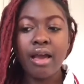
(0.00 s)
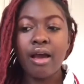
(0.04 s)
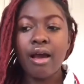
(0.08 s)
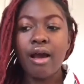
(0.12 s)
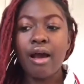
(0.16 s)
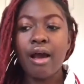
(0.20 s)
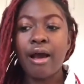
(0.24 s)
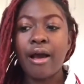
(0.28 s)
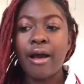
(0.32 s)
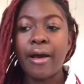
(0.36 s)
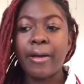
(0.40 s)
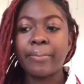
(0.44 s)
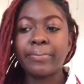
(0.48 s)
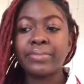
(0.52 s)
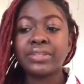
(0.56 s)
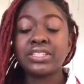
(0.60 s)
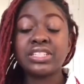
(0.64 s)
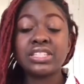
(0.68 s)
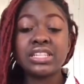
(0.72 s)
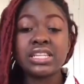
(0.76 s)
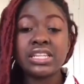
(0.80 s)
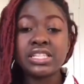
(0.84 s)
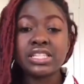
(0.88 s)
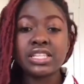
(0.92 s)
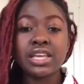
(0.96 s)
Um,
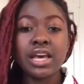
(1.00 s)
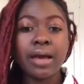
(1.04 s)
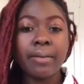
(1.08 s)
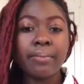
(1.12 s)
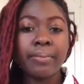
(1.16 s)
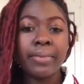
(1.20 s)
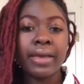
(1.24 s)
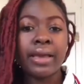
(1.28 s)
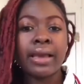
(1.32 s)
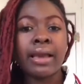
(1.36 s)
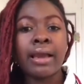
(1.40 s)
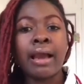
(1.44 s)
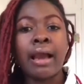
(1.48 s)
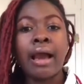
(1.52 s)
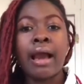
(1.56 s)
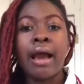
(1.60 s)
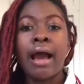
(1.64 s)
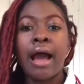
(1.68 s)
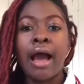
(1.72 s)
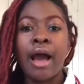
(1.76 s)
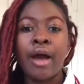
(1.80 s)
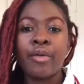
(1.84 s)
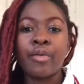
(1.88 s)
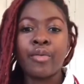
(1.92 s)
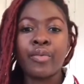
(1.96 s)
she's coming
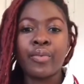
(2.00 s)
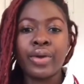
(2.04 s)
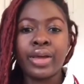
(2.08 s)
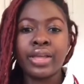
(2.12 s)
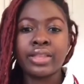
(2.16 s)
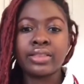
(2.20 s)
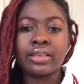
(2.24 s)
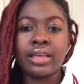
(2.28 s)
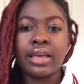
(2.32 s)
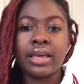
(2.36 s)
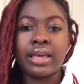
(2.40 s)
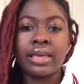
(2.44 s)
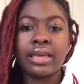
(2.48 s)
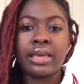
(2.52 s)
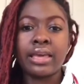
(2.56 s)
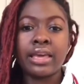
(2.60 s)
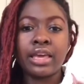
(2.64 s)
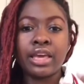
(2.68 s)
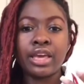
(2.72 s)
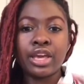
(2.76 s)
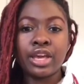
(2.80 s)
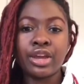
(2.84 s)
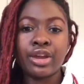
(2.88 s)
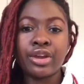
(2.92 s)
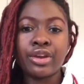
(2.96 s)
out with a
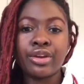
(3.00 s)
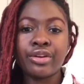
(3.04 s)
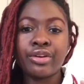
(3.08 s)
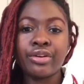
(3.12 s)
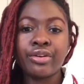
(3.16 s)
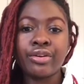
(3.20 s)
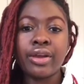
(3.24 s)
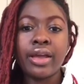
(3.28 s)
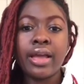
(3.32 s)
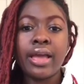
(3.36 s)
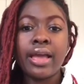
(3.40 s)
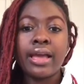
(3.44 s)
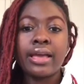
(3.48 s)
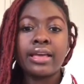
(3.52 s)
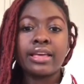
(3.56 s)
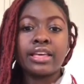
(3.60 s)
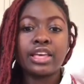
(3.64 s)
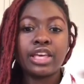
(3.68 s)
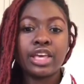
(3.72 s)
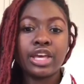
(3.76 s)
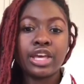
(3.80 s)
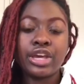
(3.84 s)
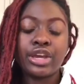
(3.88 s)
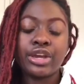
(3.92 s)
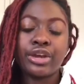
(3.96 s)
hair
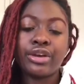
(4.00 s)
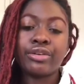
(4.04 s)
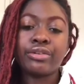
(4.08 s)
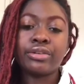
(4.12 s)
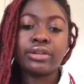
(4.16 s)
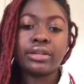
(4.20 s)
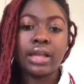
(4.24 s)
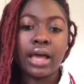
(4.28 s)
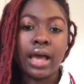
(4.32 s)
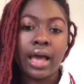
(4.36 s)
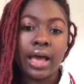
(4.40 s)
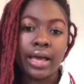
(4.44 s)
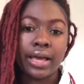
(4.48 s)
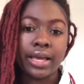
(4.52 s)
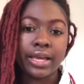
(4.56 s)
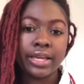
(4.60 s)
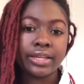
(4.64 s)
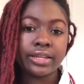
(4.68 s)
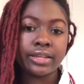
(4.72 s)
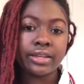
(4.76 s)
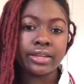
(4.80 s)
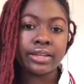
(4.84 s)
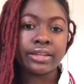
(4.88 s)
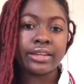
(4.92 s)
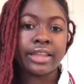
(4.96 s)
care
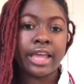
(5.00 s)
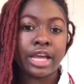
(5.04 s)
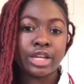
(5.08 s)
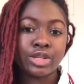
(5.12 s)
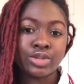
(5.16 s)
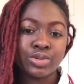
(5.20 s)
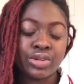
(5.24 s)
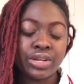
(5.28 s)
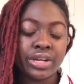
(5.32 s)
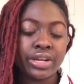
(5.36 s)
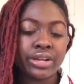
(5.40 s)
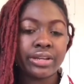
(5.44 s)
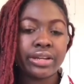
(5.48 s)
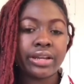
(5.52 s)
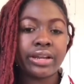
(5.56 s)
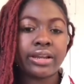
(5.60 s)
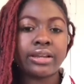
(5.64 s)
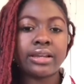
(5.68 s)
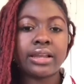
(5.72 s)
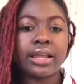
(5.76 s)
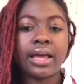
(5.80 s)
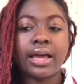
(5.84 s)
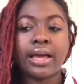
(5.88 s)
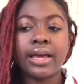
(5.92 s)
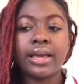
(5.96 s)
line, natural hair care
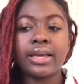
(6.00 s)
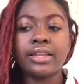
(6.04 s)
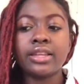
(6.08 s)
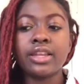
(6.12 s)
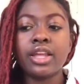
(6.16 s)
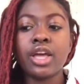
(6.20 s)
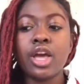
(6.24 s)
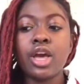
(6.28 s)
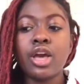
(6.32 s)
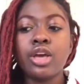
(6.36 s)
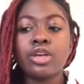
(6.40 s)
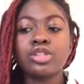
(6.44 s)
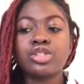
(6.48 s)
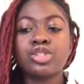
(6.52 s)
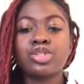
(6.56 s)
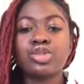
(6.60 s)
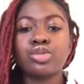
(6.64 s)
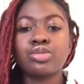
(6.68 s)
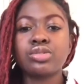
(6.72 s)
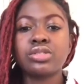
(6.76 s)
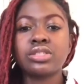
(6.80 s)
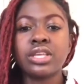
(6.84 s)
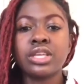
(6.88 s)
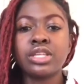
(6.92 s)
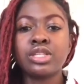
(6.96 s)
line. So
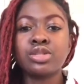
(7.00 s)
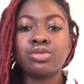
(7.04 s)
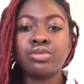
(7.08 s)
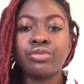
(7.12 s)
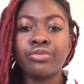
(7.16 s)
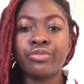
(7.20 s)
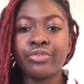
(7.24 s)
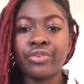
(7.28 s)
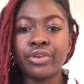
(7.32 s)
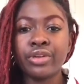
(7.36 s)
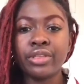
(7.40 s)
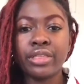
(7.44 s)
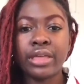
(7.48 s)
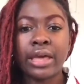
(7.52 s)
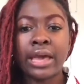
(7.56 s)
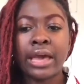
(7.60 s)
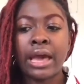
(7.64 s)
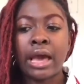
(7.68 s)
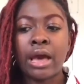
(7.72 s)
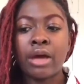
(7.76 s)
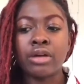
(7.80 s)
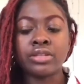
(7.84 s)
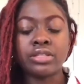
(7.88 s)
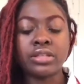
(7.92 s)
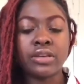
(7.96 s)
stay tuned for that.
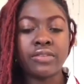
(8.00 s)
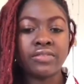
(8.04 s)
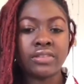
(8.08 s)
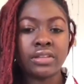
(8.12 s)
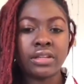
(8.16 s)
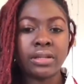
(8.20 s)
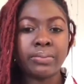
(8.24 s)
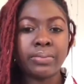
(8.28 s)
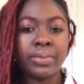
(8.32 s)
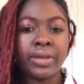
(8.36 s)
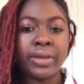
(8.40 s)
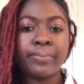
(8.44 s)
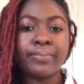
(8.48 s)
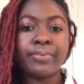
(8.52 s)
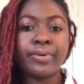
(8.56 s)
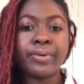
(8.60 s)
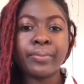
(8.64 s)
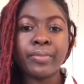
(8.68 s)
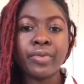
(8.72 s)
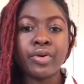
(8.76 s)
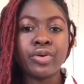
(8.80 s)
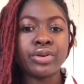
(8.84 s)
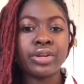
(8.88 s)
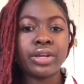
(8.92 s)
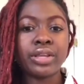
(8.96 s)
I'll definitely be
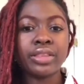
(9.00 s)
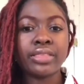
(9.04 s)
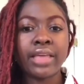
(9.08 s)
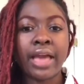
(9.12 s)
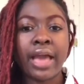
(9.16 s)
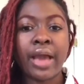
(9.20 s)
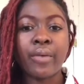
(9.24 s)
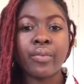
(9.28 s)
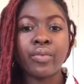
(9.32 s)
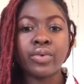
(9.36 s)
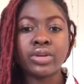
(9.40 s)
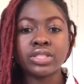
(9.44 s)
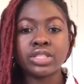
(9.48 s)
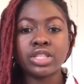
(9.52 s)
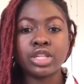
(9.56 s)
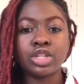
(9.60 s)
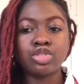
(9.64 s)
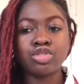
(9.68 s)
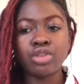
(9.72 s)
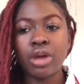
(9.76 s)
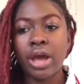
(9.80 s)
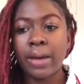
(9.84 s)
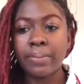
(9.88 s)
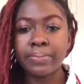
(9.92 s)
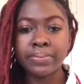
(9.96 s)
promoting that once it
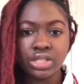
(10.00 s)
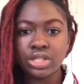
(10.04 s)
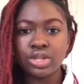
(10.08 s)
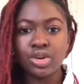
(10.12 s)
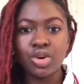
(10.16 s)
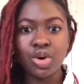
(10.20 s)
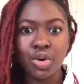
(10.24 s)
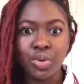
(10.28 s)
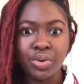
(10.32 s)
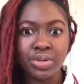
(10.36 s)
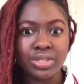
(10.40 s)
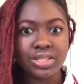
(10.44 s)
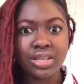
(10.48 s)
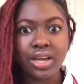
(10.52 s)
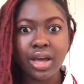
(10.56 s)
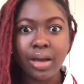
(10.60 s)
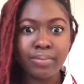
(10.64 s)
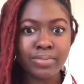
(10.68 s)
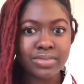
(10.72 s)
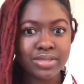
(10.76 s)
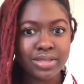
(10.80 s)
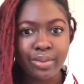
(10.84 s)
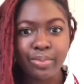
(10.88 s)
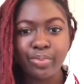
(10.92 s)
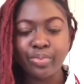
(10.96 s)
drops. She always
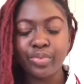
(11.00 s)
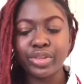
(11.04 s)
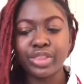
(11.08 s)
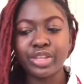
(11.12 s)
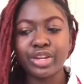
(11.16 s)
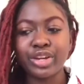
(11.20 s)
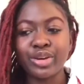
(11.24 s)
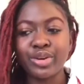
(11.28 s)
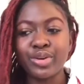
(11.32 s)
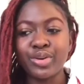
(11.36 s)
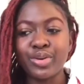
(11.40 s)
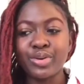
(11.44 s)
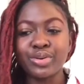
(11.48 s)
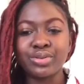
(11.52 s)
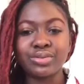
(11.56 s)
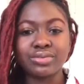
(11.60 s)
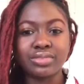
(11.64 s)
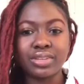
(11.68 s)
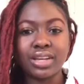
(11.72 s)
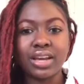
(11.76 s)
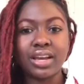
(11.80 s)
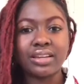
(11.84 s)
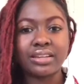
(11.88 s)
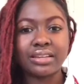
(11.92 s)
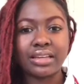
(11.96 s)
comes up with her own
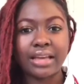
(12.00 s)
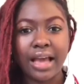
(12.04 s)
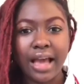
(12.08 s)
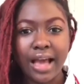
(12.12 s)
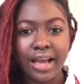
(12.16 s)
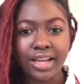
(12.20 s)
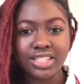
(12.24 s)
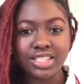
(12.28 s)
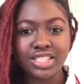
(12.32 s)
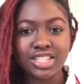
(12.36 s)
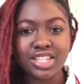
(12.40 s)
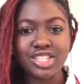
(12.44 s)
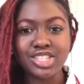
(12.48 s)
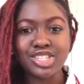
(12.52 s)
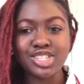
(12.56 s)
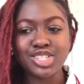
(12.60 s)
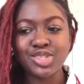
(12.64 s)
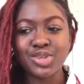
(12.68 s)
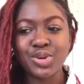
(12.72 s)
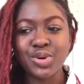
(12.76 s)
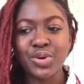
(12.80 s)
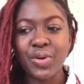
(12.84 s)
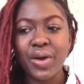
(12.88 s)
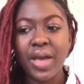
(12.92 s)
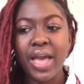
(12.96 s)
concoctions.
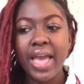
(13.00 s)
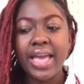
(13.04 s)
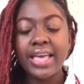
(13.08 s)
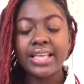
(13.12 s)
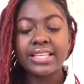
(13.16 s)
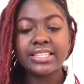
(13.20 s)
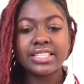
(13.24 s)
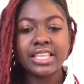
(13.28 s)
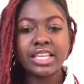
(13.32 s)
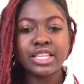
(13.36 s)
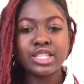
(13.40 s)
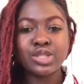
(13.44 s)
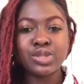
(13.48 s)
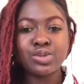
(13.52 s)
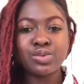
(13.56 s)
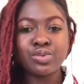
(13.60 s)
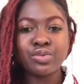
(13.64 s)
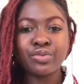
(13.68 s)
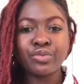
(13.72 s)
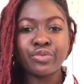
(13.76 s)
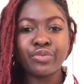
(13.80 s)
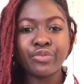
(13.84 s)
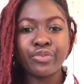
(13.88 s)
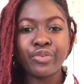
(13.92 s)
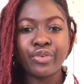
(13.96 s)
So stay tuned
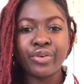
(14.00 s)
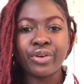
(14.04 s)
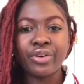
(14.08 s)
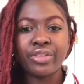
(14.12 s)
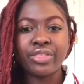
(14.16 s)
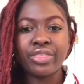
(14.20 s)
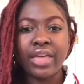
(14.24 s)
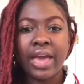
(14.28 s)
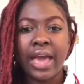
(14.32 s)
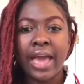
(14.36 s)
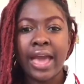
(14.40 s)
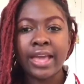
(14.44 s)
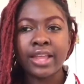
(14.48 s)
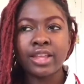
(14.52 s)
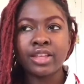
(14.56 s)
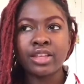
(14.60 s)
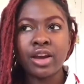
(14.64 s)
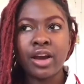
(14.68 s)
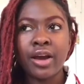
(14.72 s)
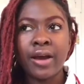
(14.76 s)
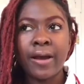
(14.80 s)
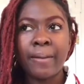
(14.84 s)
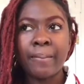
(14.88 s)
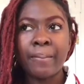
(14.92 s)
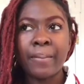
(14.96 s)
for that.
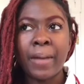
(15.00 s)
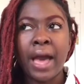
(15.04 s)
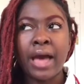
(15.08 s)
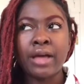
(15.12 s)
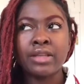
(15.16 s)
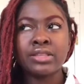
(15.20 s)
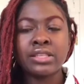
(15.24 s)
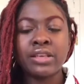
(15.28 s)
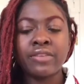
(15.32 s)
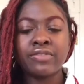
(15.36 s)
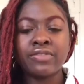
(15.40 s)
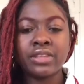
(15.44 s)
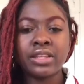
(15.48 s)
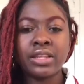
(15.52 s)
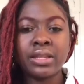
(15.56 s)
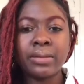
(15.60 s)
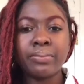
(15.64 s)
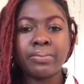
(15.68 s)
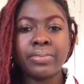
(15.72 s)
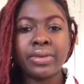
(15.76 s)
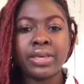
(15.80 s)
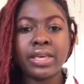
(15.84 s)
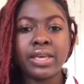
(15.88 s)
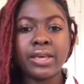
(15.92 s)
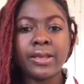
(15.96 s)
Um, I'll definitely
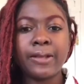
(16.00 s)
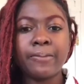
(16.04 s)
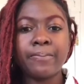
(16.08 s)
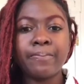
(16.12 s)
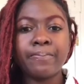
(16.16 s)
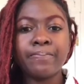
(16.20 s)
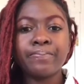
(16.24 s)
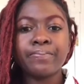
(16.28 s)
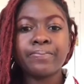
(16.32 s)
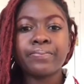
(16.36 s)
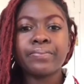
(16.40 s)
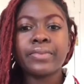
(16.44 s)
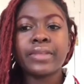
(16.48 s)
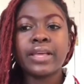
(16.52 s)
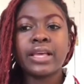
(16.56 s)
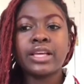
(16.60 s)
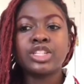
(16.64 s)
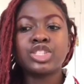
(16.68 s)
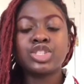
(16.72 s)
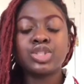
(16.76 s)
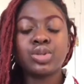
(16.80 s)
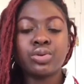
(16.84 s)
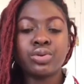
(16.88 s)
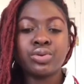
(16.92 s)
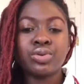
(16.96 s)
be
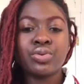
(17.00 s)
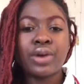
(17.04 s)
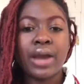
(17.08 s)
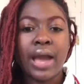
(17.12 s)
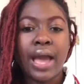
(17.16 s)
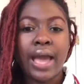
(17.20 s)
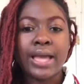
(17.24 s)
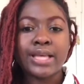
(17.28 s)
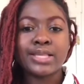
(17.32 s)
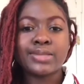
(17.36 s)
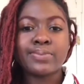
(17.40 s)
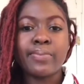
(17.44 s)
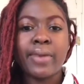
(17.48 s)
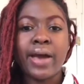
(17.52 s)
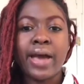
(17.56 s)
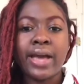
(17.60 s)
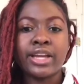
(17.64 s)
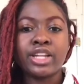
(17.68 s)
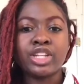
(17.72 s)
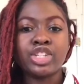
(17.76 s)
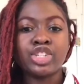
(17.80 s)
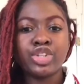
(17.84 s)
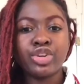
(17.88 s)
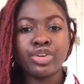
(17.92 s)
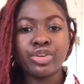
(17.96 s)
showing you guys my
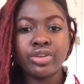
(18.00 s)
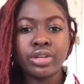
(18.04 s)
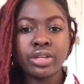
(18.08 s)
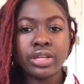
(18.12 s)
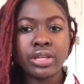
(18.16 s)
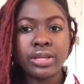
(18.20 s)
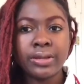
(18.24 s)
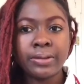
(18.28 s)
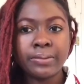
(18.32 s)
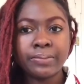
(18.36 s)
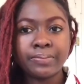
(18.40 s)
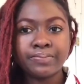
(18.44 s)
journey.